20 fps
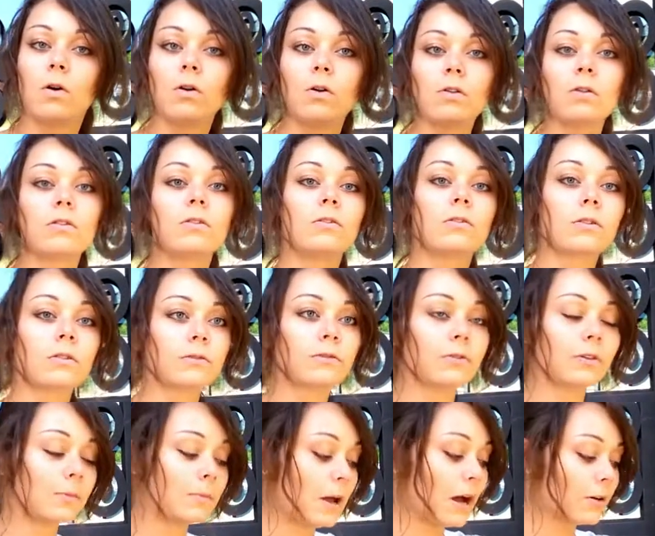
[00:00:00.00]
hole or
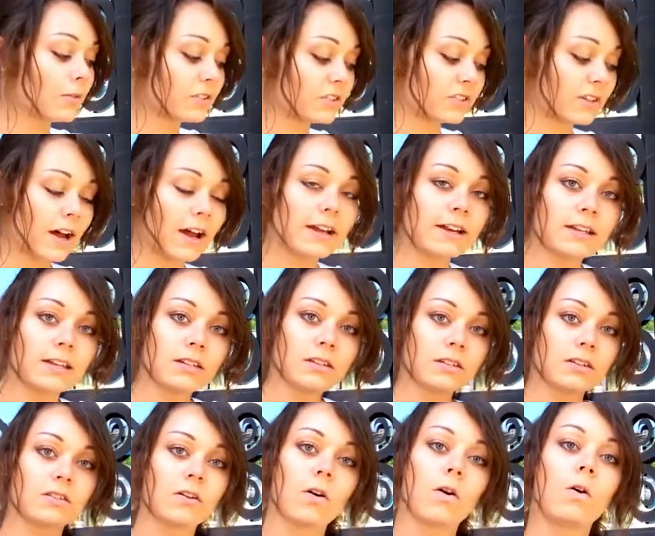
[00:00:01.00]
from outside
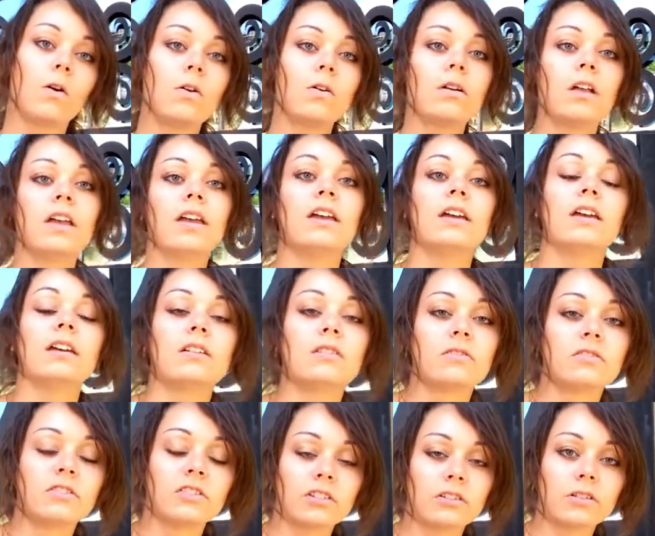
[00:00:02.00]
into the hole,
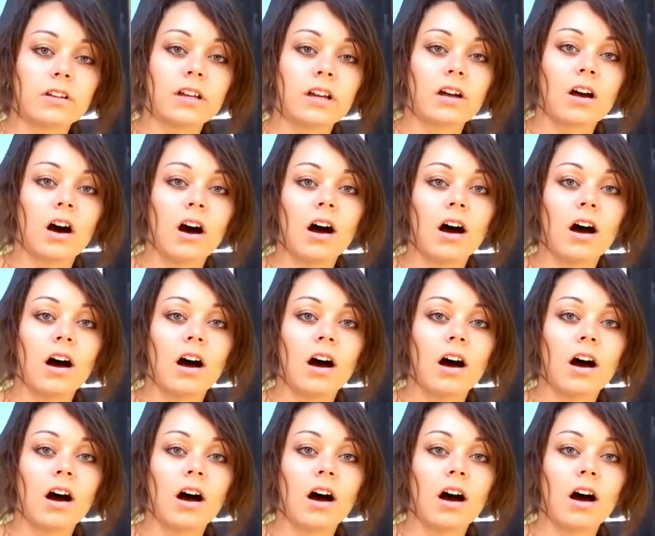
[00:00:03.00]
it'll still get